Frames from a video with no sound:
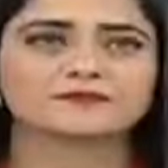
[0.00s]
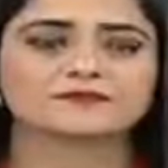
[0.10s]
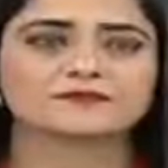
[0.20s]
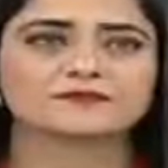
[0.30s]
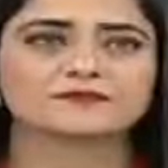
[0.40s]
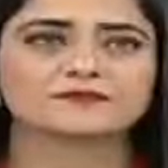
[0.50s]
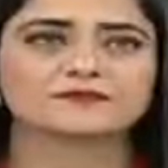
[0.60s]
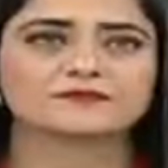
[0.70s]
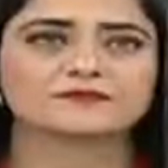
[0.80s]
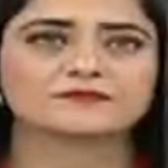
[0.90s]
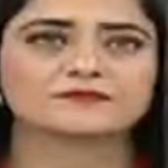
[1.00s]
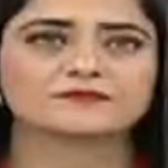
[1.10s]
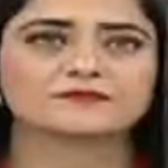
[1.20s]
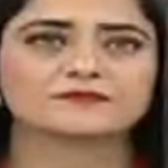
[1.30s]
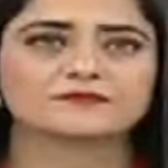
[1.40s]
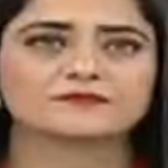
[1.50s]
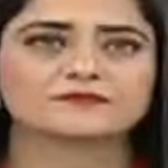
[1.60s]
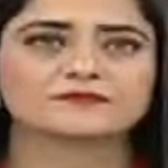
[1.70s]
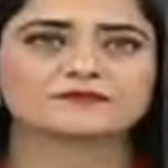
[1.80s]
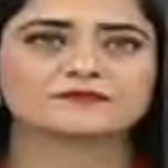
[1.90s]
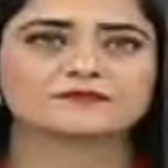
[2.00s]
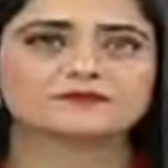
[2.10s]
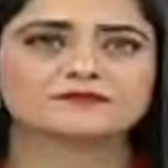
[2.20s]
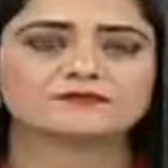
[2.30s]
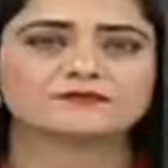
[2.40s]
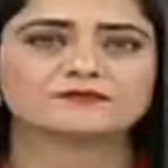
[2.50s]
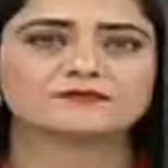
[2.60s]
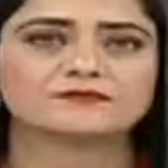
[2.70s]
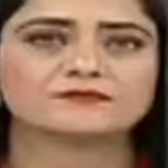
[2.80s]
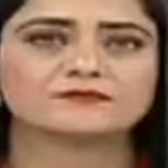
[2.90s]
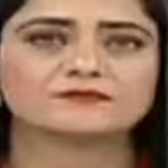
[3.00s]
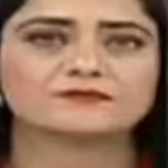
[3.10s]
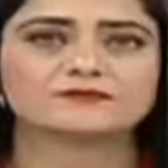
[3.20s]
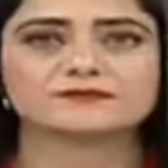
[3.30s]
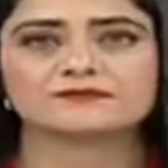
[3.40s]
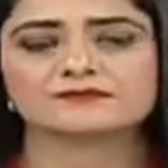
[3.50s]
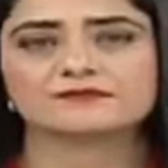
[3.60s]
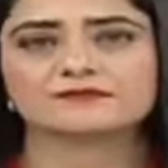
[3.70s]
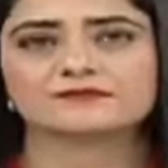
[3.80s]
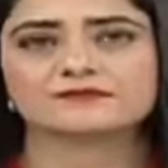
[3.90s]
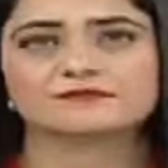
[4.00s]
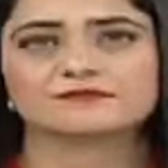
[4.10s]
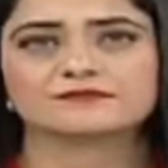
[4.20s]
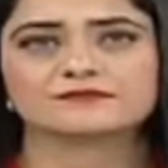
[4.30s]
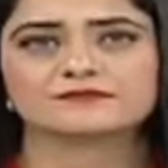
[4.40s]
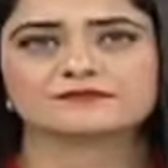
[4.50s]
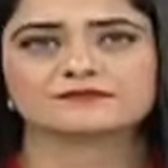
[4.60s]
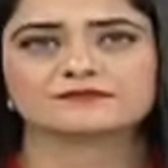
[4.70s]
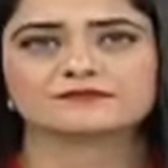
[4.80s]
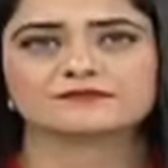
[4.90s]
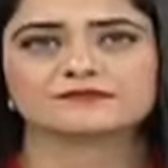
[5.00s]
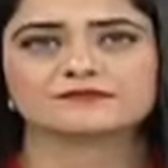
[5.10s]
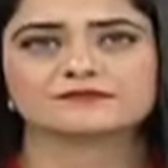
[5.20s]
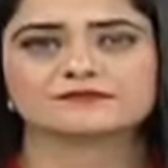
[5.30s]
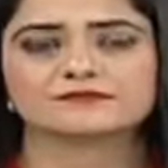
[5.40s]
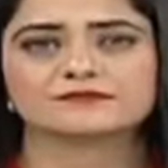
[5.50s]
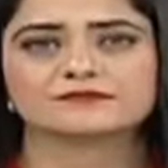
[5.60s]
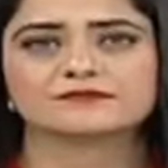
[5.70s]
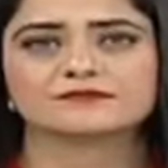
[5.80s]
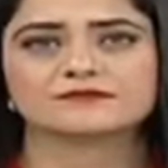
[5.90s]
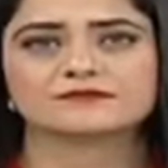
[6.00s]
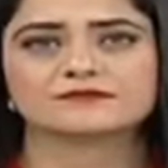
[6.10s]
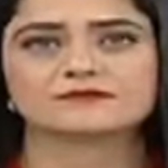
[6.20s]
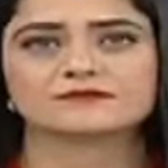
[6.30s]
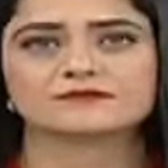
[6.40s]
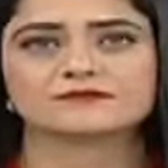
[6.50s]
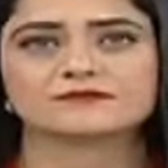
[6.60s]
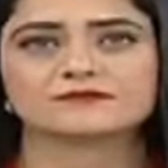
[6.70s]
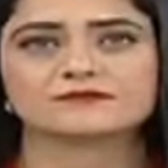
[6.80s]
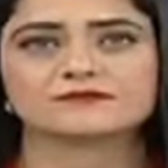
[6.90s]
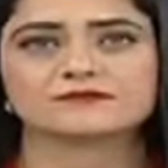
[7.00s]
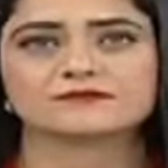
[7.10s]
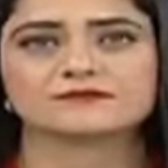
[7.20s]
This person isn't speaking.